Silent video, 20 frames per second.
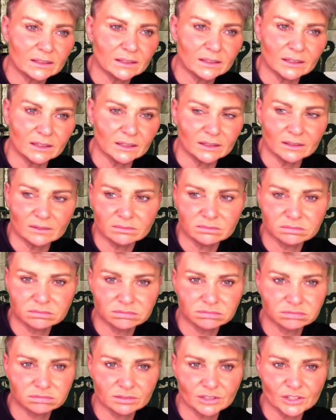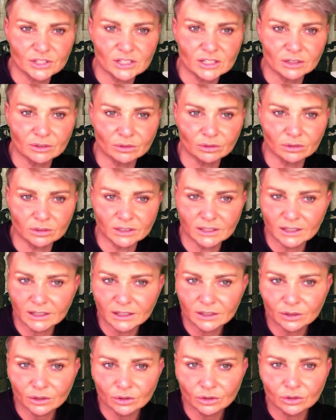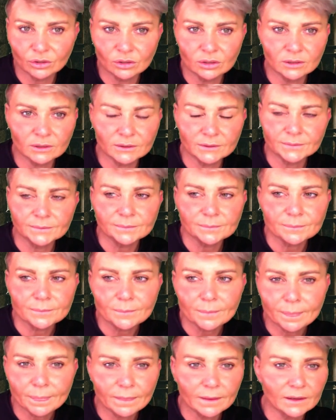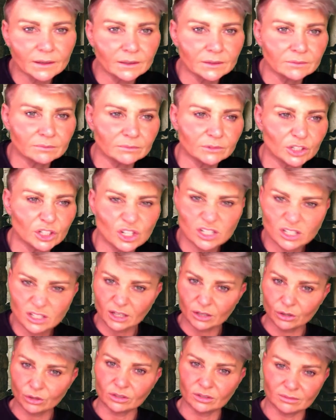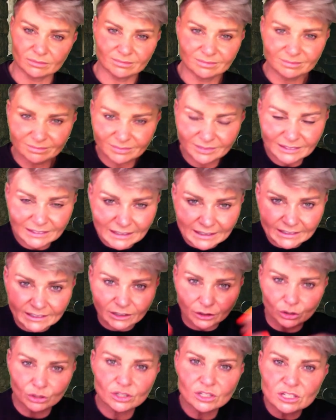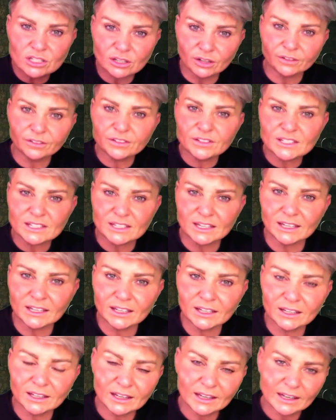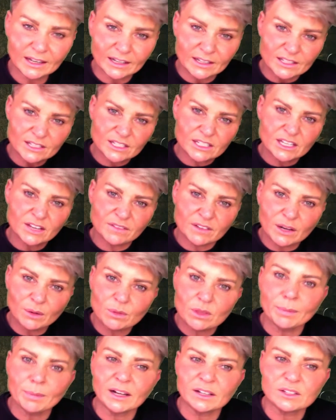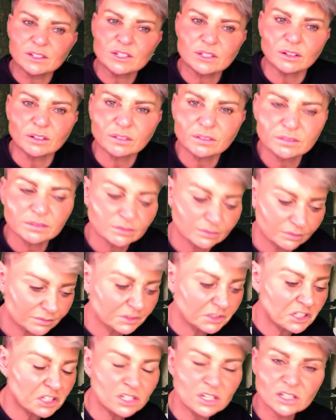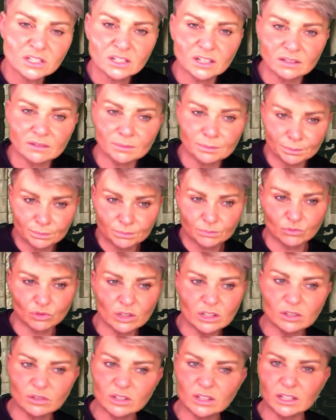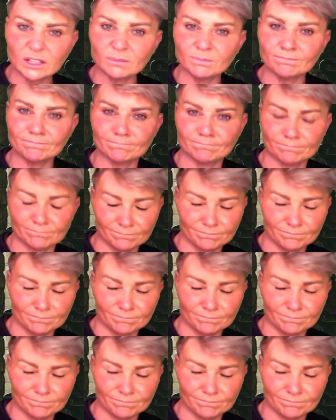yeah, you see it all, you hear it all. You just get good at letting the good stuff stay and sieving out the bad stuff. You just get really, really